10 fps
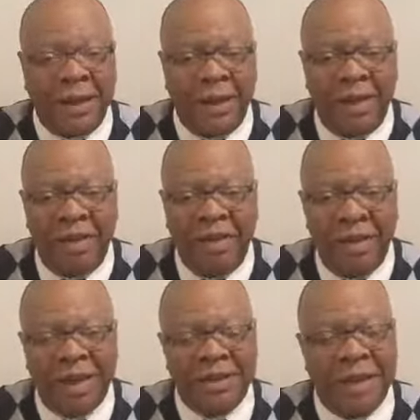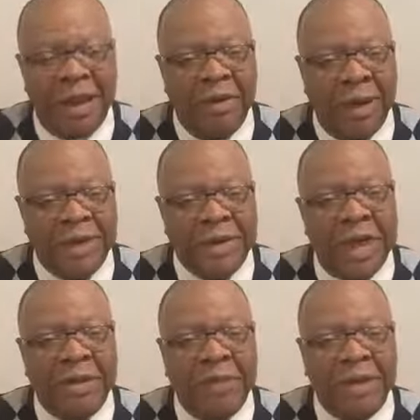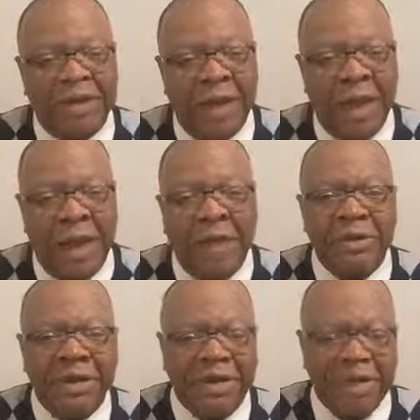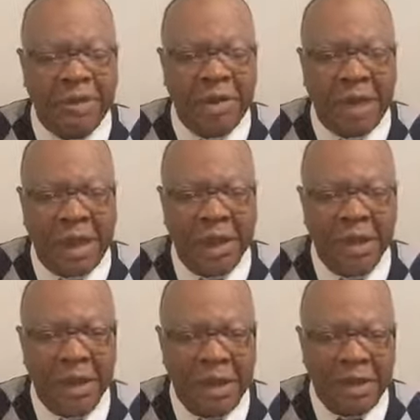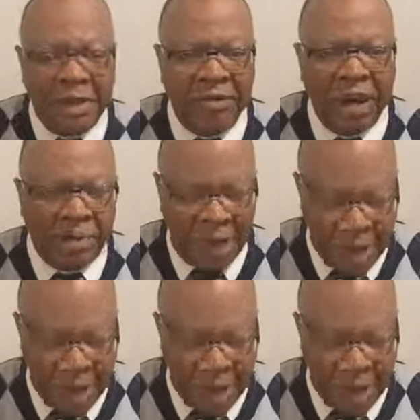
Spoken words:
love giving assignments, I would say something like, develop an